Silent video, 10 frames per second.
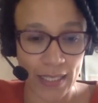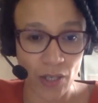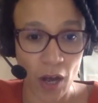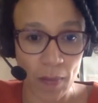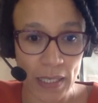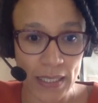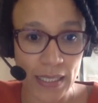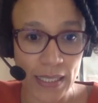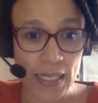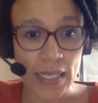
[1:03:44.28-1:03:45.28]

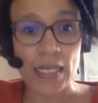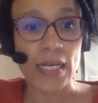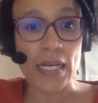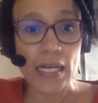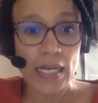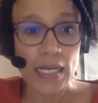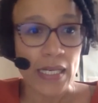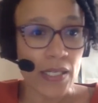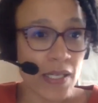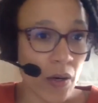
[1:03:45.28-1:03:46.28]
comments.
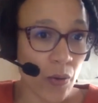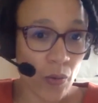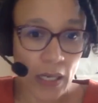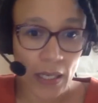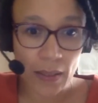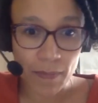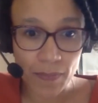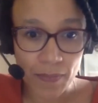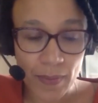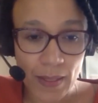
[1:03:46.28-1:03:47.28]
So
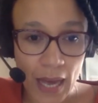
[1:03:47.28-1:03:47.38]
Aram